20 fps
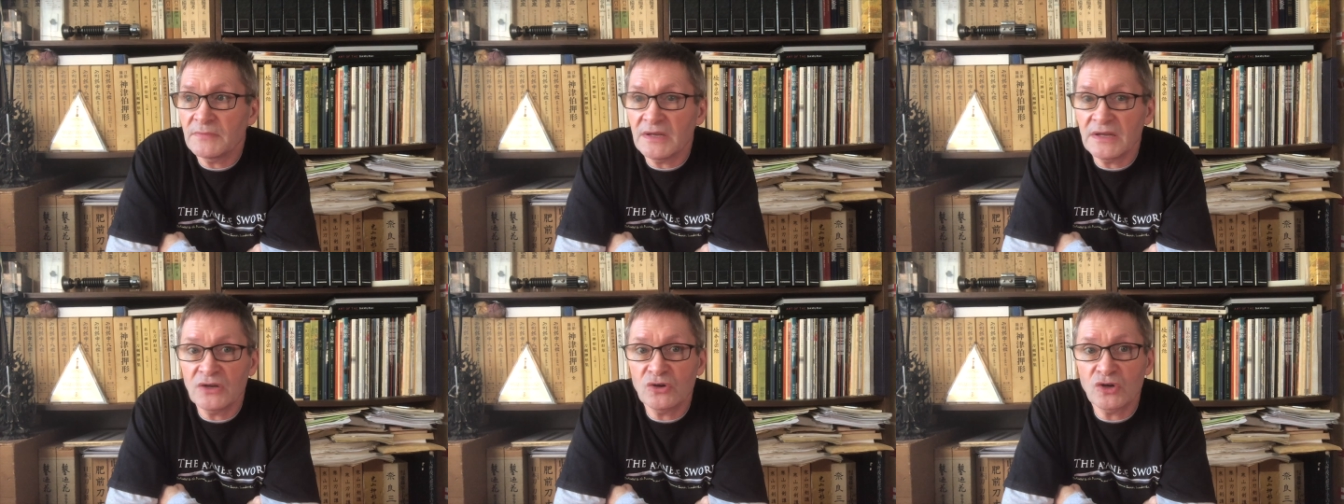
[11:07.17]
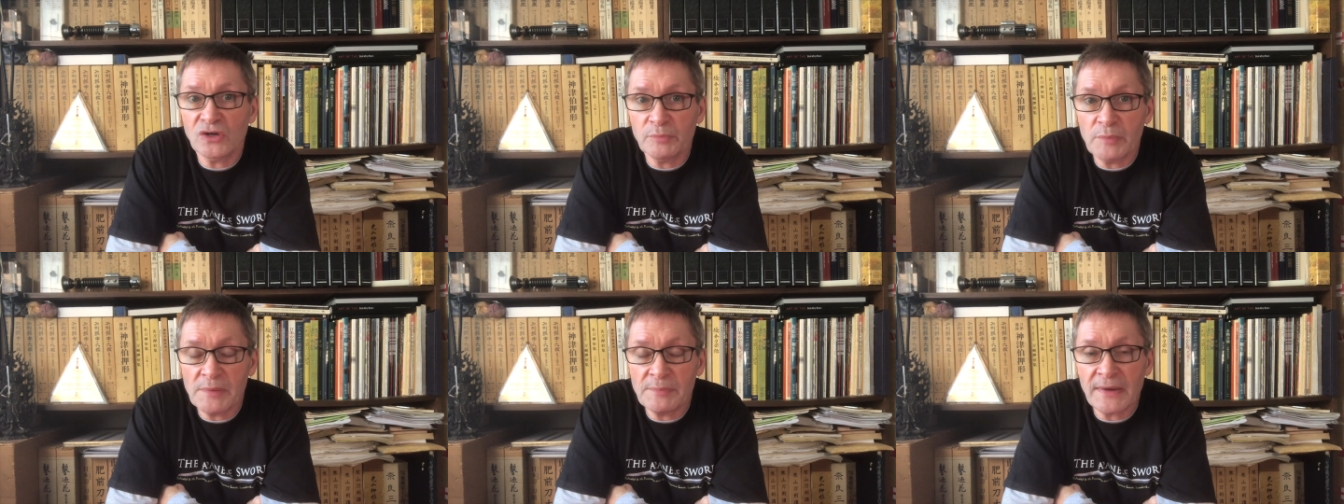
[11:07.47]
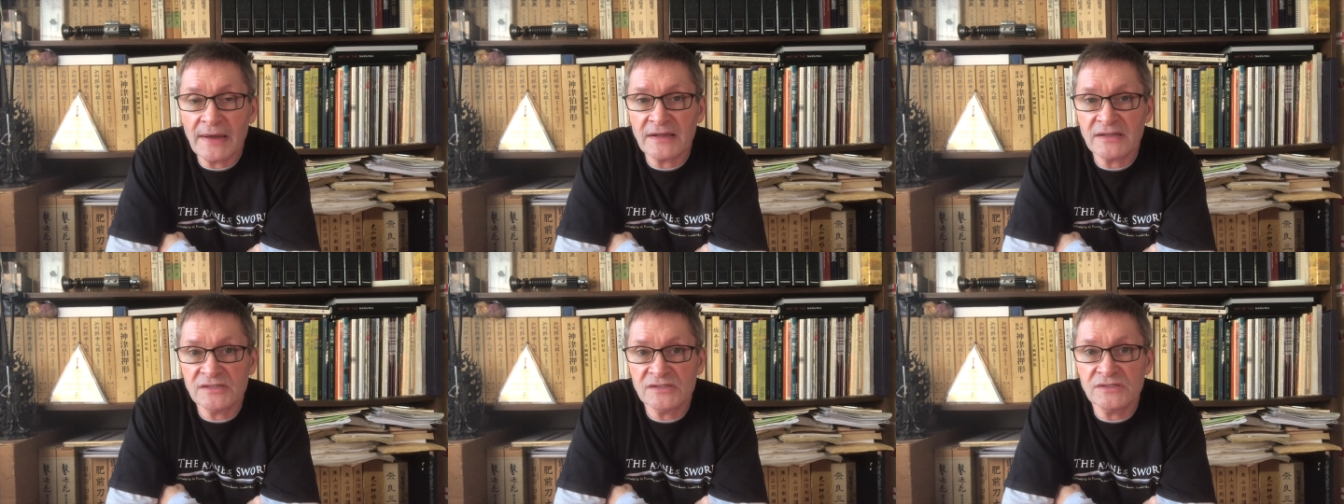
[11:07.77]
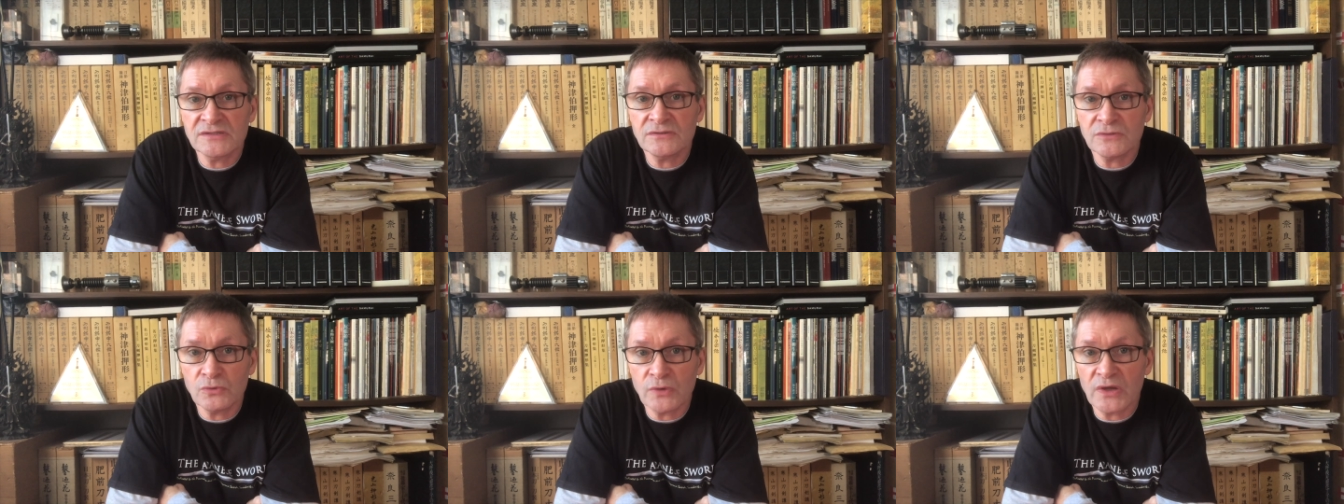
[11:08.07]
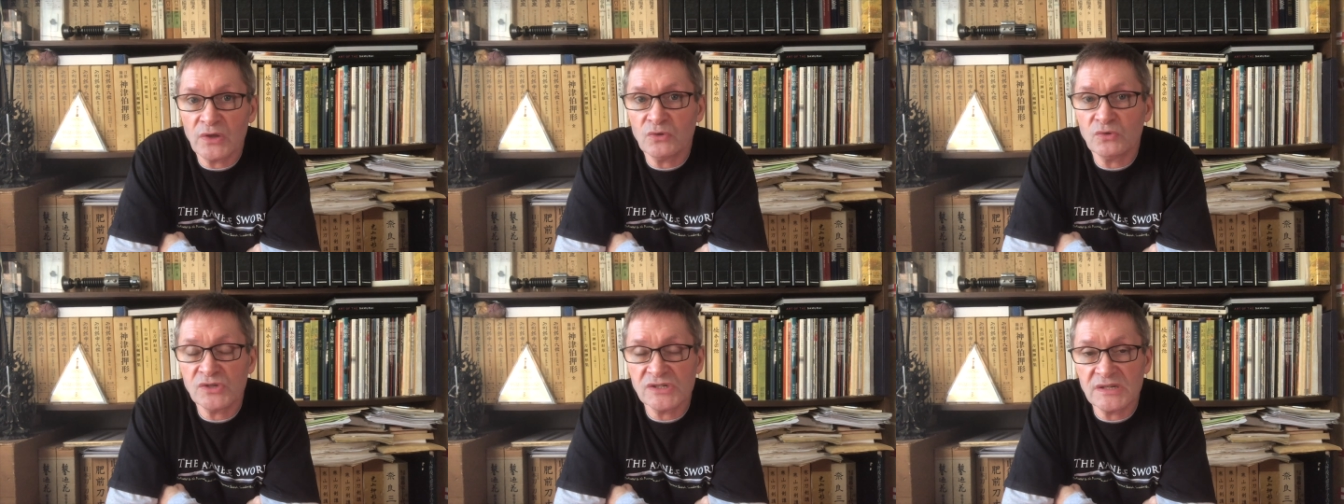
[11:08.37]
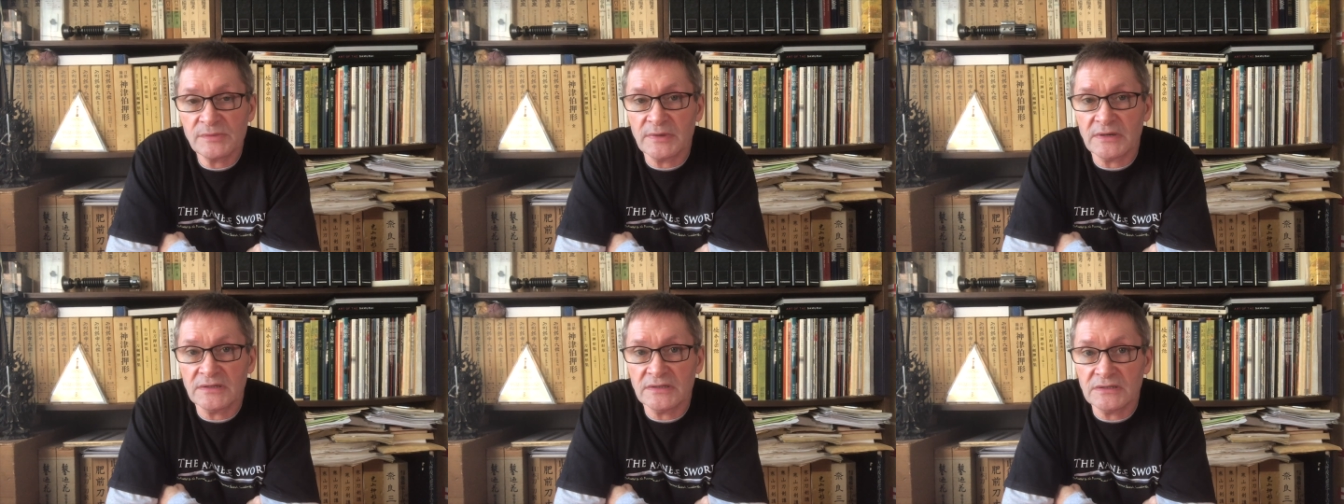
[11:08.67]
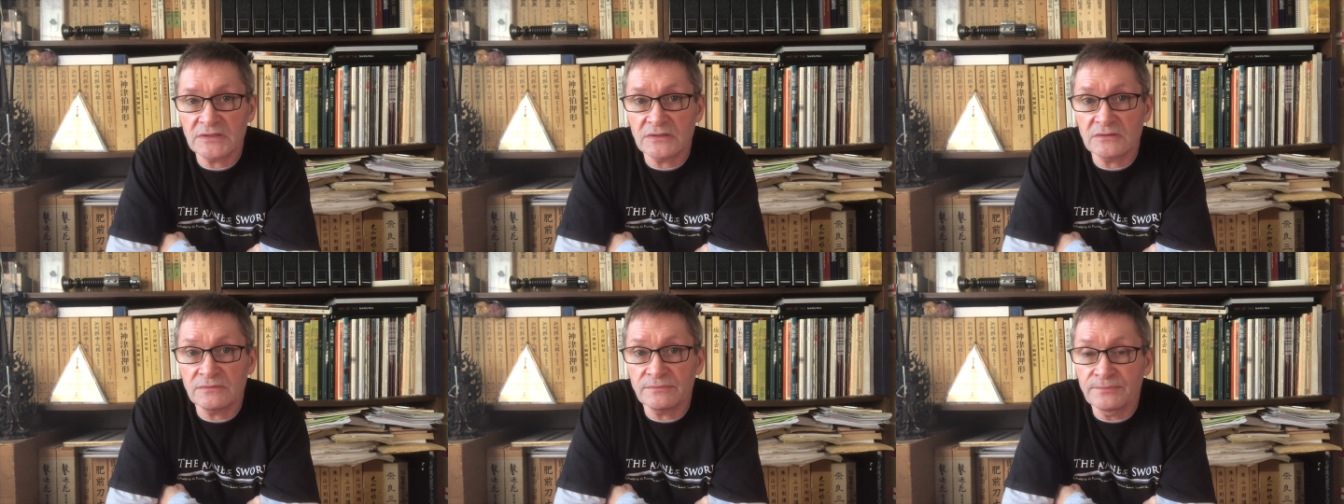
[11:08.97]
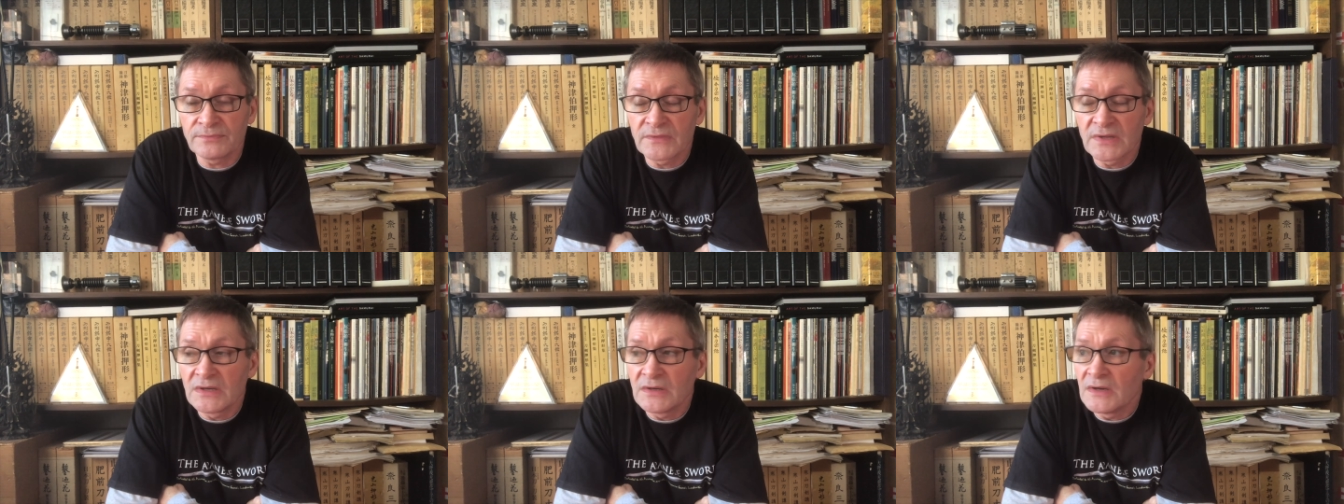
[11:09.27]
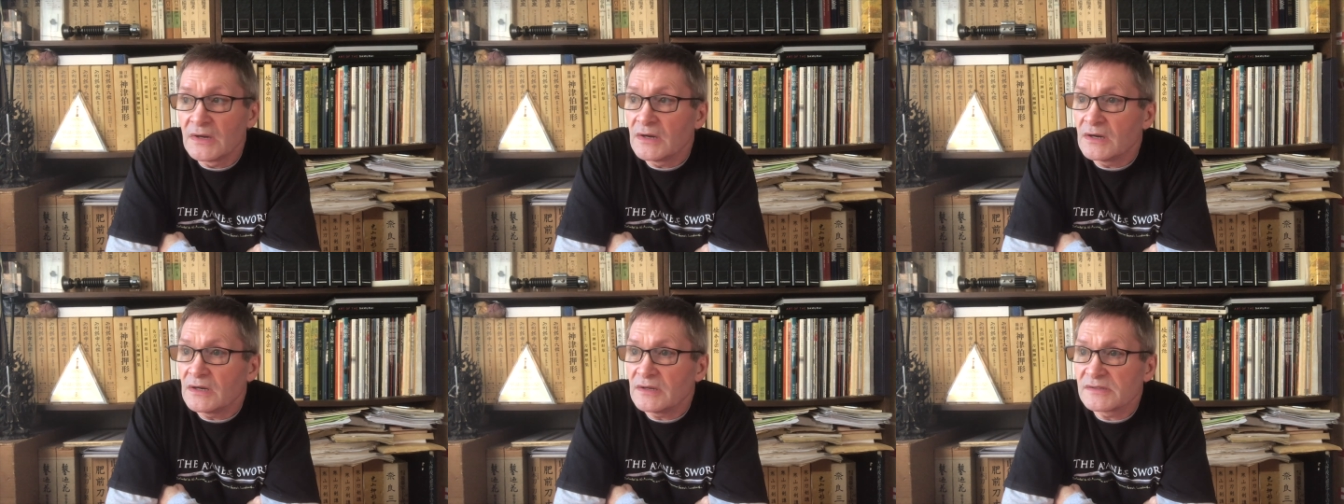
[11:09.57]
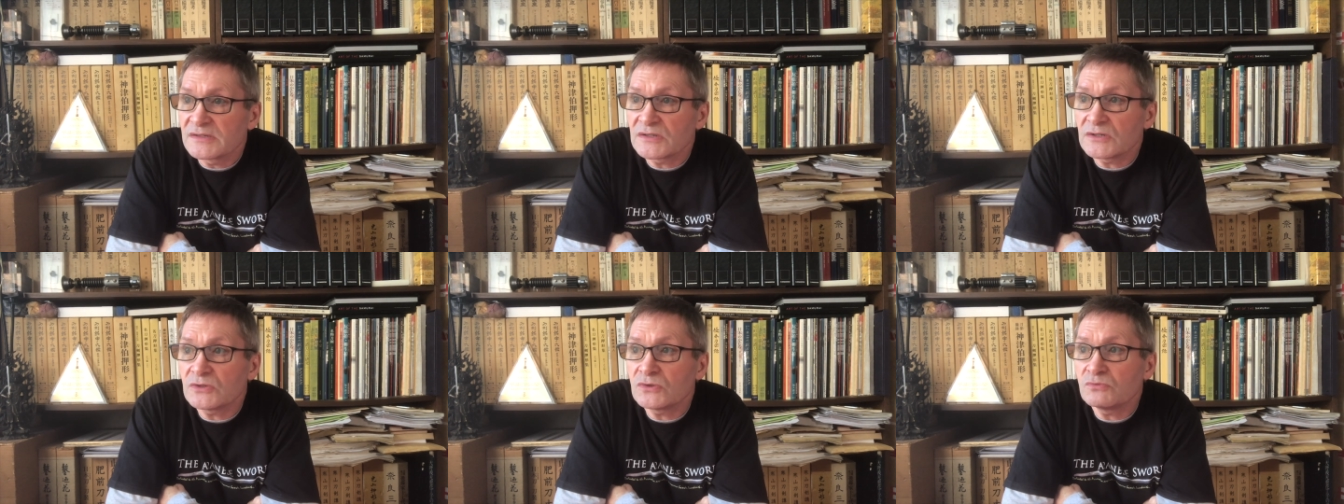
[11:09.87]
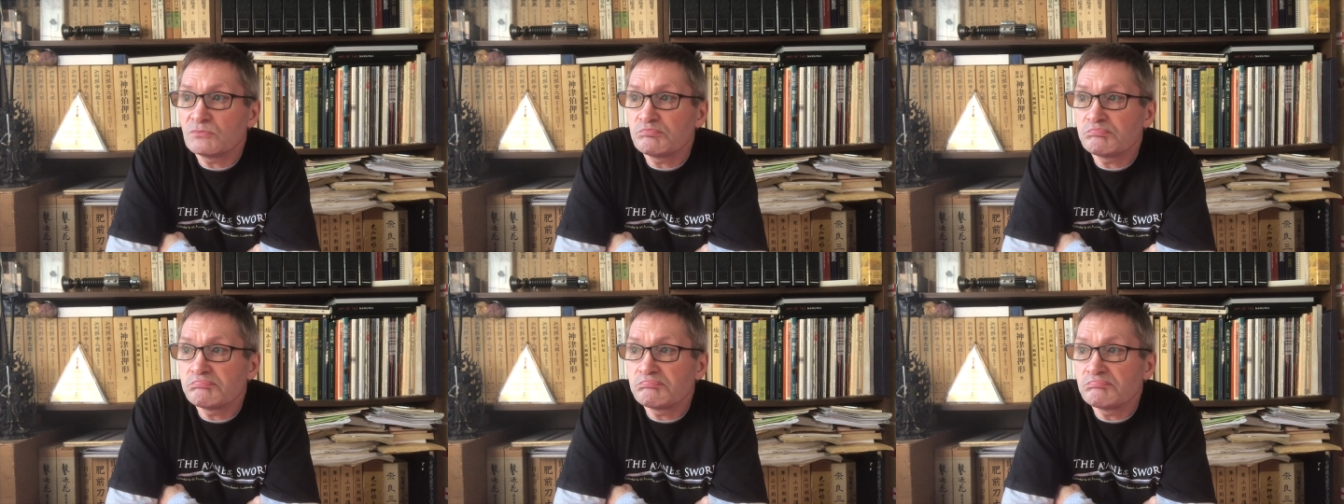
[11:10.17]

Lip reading: economy back to Okinoshima. You know, so